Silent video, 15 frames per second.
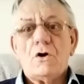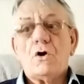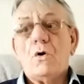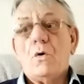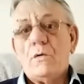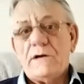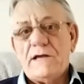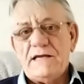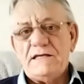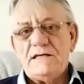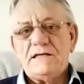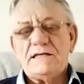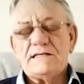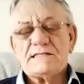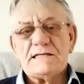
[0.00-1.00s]
Go and get
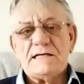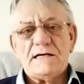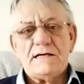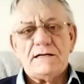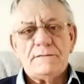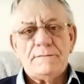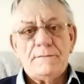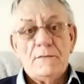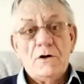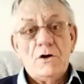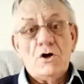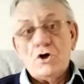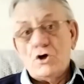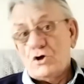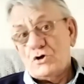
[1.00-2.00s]
your guitar.
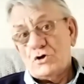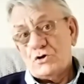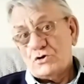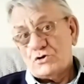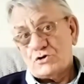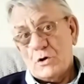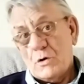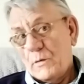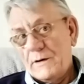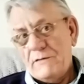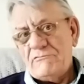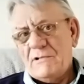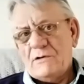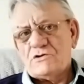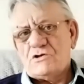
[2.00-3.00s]
So I
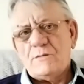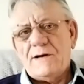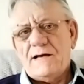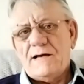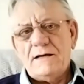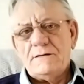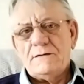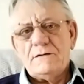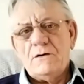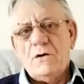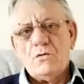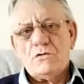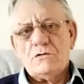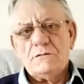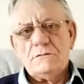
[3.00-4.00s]
went round to our
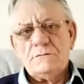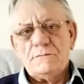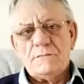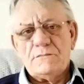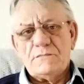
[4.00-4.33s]
local,